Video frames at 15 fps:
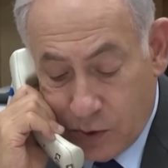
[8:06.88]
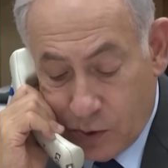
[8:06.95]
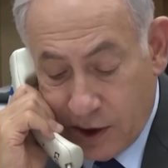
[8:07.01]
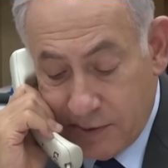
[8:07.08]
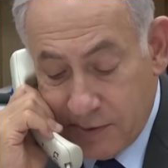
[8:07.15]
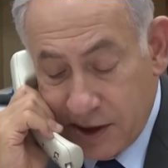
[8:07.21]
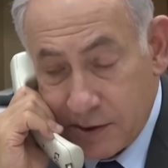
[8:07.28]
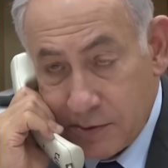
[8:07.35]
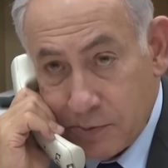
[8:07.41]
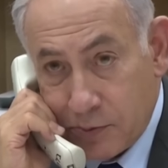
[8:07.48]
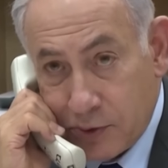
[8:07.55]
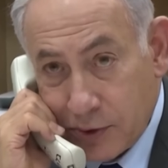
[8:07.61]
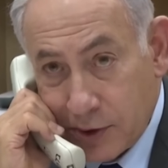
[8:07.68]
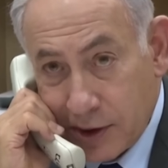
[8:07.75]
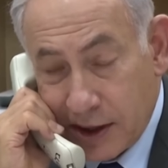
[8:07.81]
Women
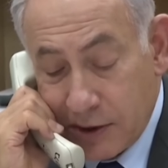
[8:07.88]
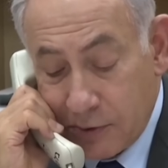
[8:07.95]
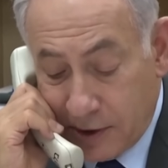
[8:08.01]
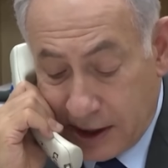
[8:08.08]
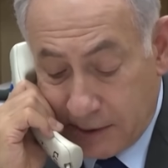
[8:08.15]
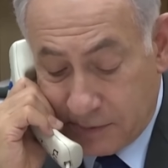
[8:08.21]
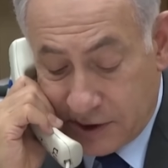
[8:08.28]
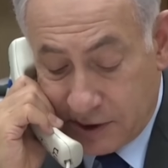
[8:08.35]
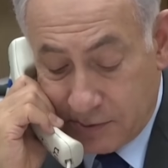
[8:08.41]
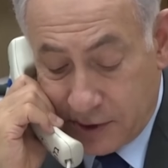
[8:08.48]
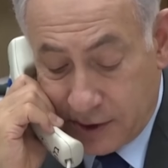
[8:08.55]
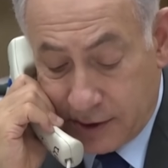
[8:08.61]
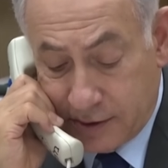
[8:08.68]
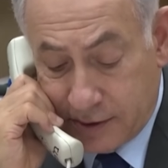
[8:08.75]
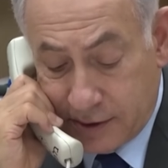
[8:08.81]
brutally raped and
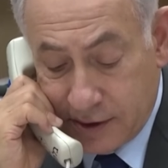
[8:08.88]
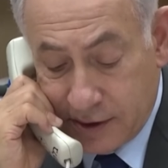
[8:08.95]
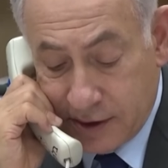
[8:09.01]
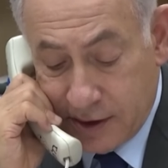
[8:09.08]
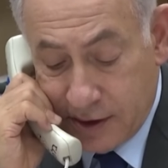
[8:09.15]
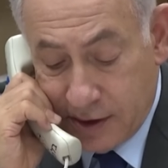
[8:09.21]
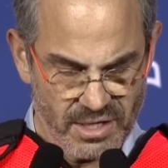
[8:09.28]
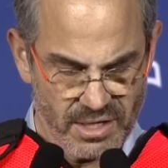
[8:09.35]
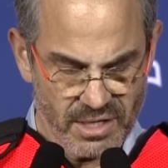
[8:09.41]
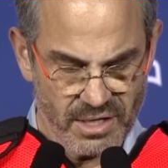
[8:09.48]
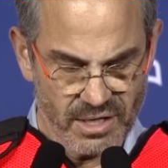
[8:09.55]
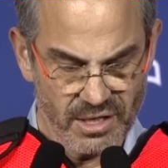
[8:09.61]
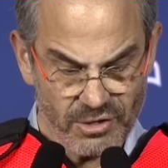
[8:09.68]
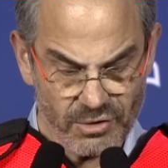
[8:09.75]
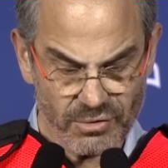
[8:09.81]
murdered.
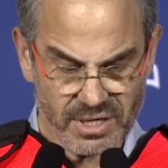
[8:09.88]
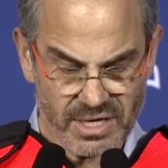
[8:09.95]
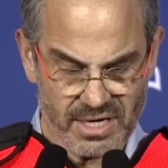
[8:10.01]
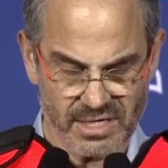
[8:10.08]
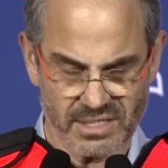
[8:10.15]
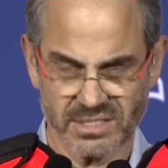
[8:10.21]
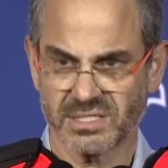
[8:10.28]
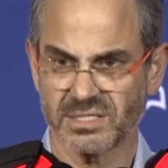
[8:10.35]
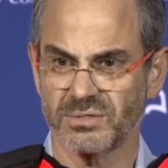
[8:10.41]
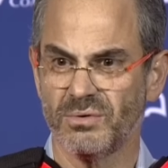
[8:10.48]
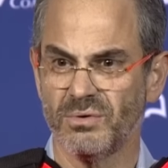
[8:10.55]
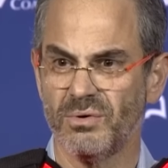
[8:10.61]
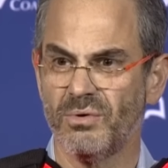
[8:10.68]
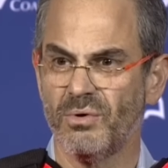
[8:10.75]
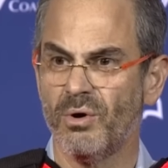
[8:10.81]
Little kids
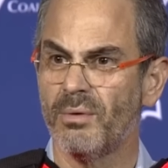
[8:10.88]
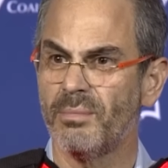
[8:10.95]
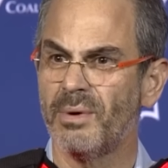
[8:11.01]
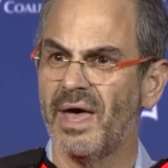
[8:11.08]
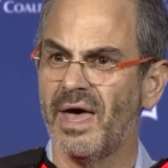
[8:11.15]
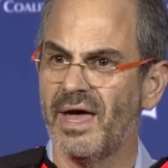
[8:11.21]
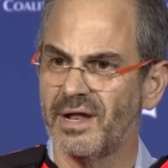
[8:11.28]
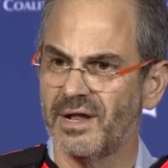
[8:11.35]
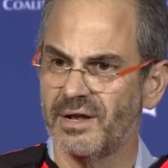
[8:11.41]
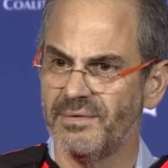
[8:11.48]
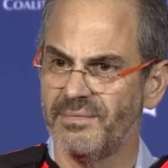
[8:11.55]
who are beheaded.